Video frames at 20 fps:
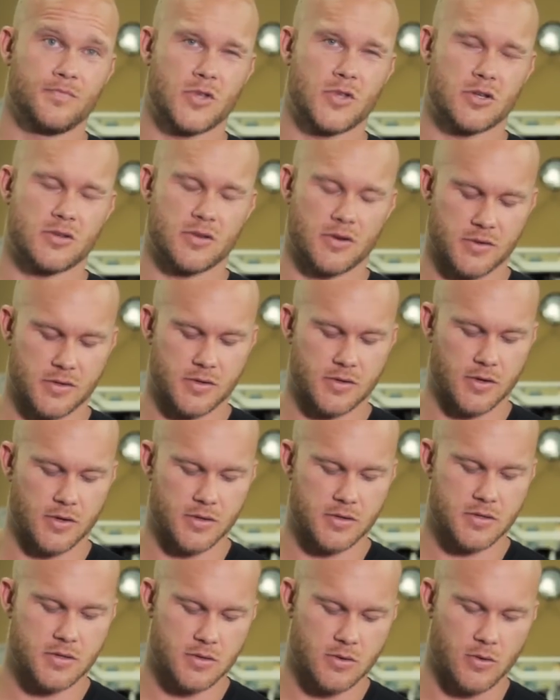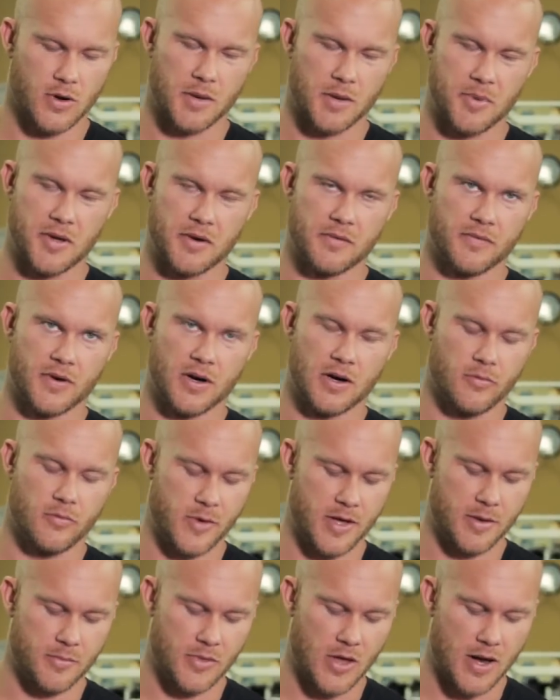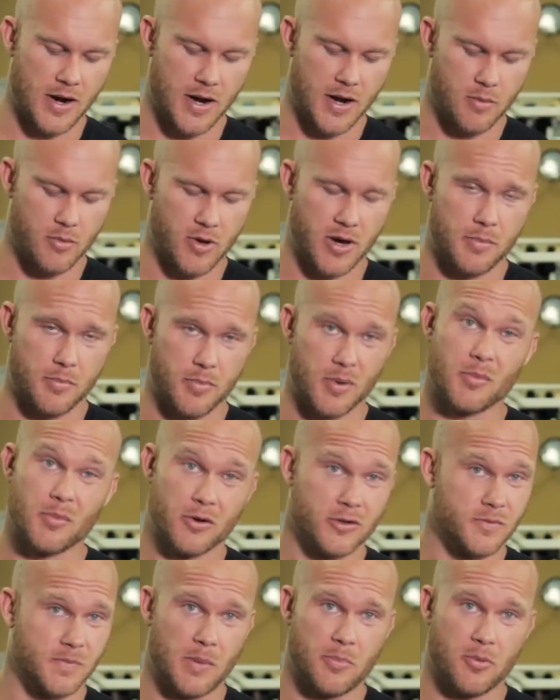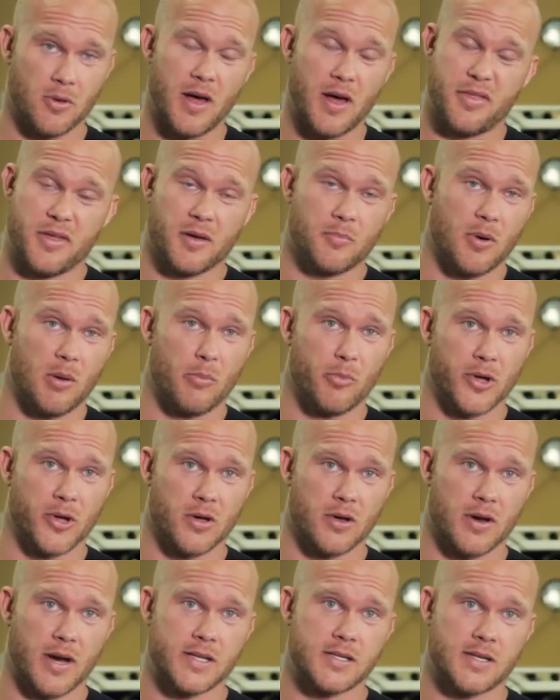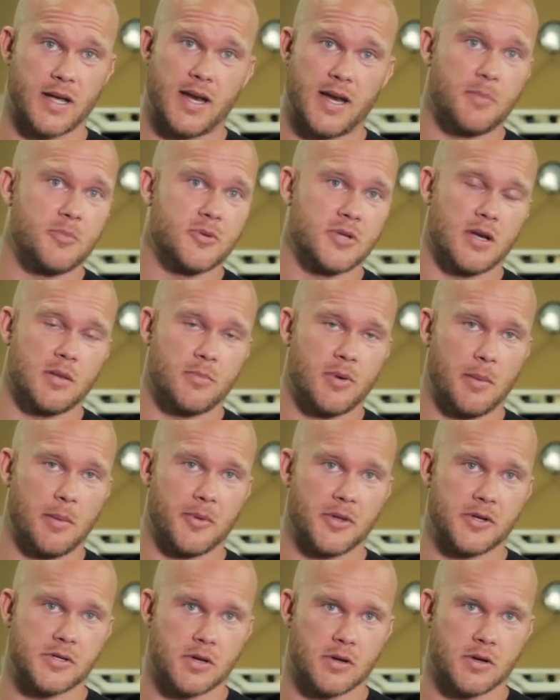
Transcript: There's quite a bit involved, man. Not anyone, but most people I think probably could. I'd say 80% of the population